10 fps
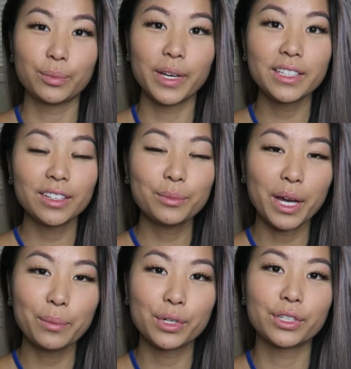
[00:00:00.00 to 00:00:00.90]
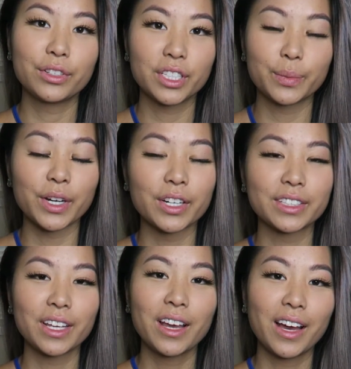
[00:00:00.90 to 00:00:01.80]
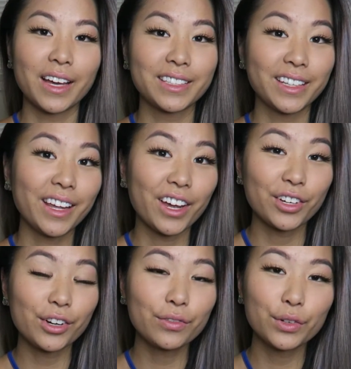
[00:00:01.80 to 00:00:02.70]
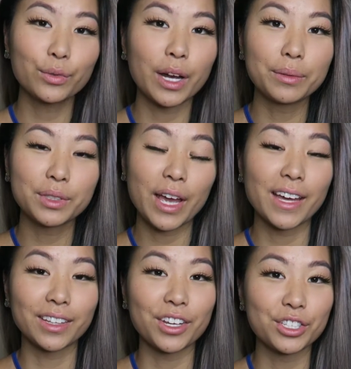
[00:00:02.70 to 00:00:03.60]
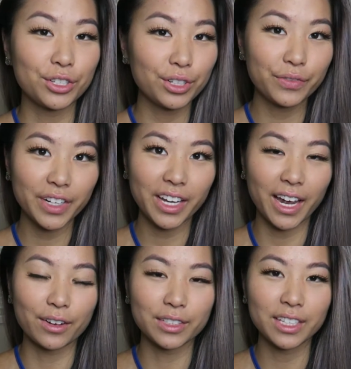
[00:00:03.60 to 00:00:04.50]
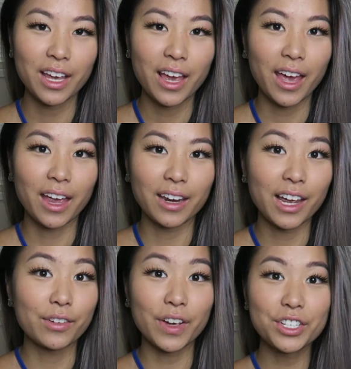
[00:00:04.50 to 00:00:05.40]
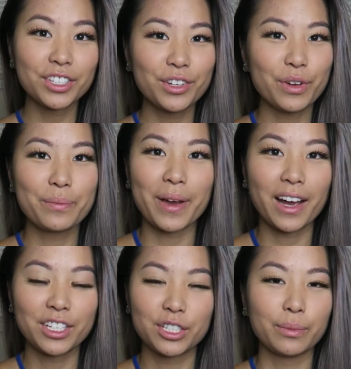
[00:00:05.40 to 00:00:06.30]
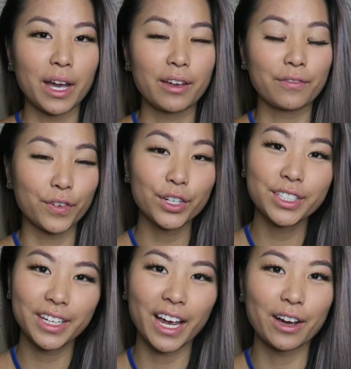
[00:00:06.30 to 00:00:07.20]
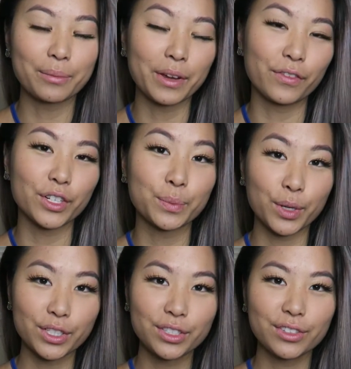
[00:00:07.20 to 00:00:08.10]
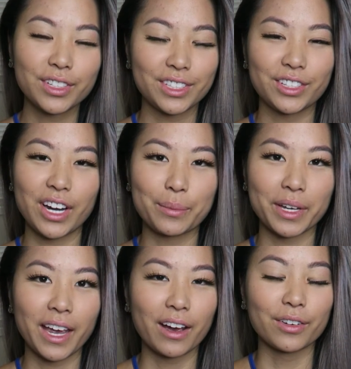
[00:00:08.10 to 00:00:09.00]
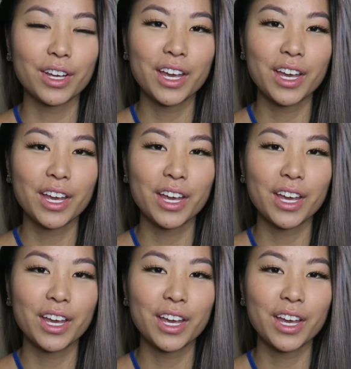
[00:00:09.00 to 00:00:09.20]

So based on my personal experience, I said that I got overwhelmed handling 2 different accounts, and I eventually went back to my first account, my first personal Instagram account,